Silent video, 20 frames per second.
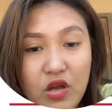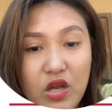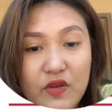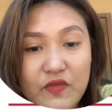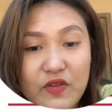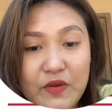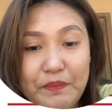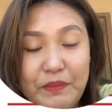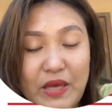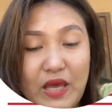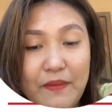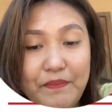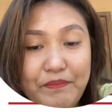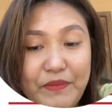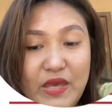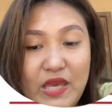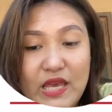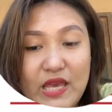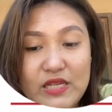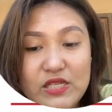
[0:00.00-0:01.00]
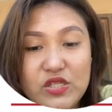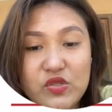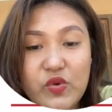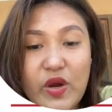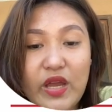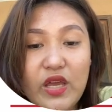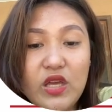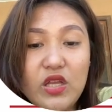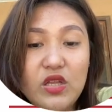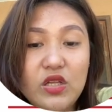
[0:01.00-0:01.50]
of the PNP is
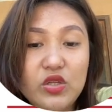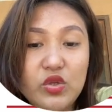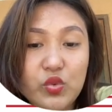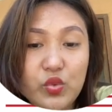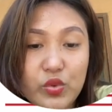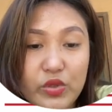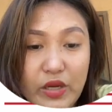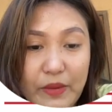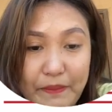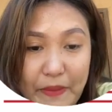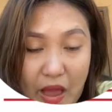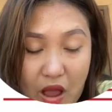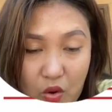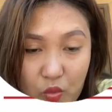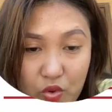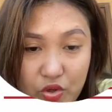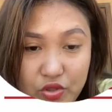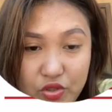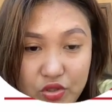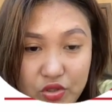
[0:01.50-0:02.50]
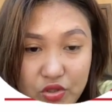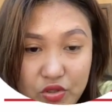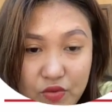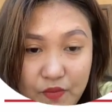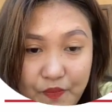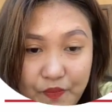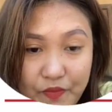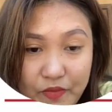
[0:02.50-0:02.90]
regulatory powers.